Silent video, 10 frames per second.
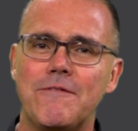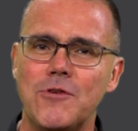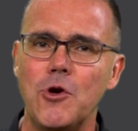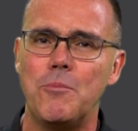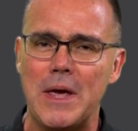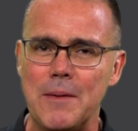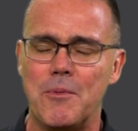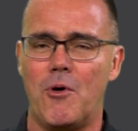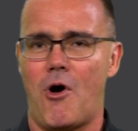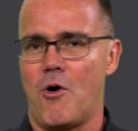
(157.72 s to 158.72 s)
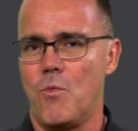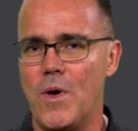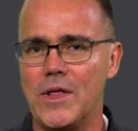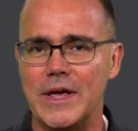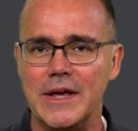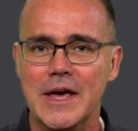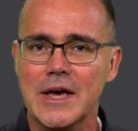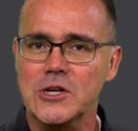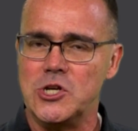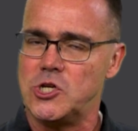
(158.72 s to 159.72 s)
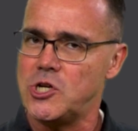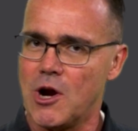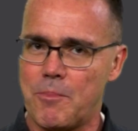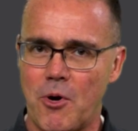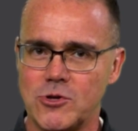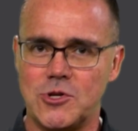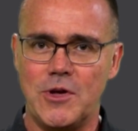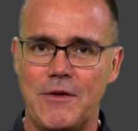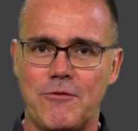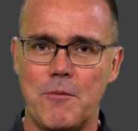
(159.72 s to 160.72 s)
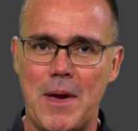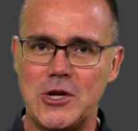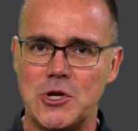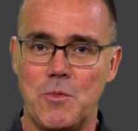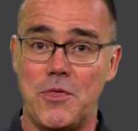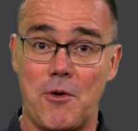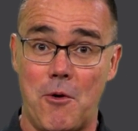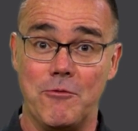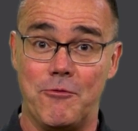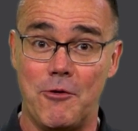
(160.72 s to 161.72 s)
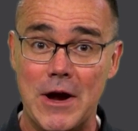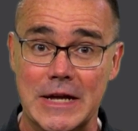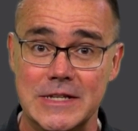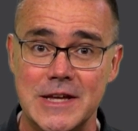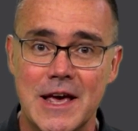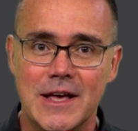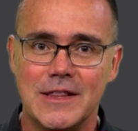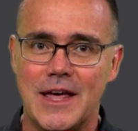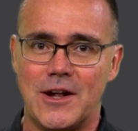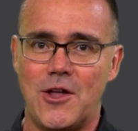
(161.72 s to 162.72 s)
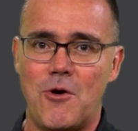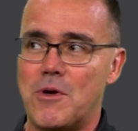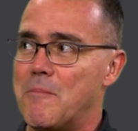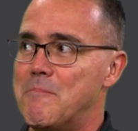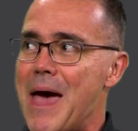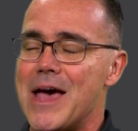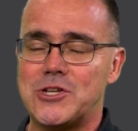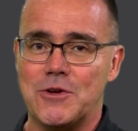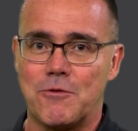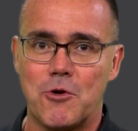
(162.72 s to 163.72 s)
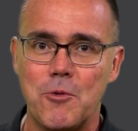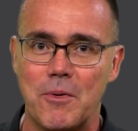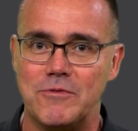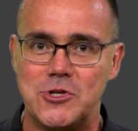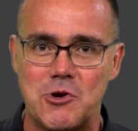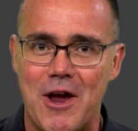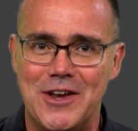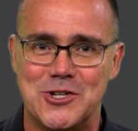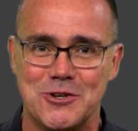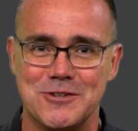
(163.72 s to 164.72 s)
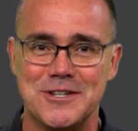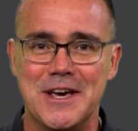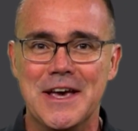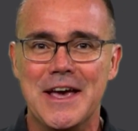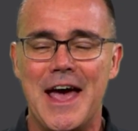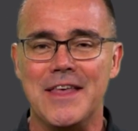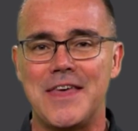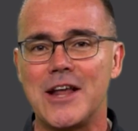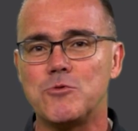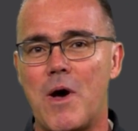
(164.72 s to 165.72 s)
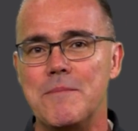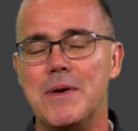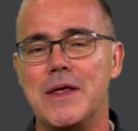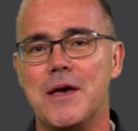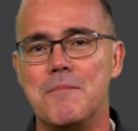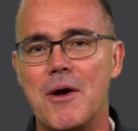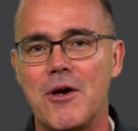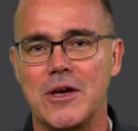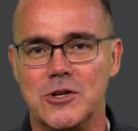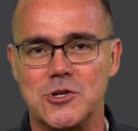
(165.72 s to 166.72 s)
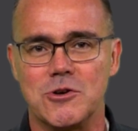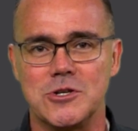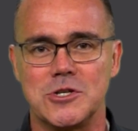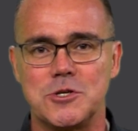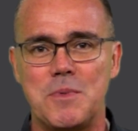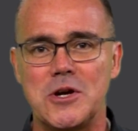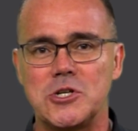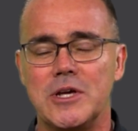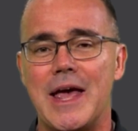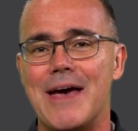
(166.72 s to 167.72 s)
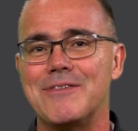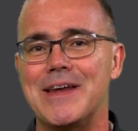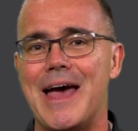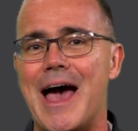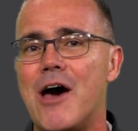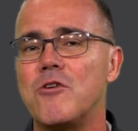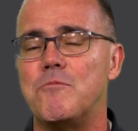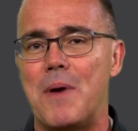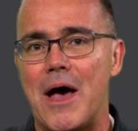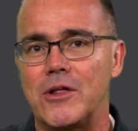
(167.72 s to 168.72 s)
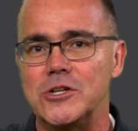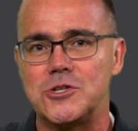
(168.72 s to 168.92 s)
few people are willing to share personal information with their own friends, let alone a massive group of strangers. And that's why many American churches especially have an out-of-balance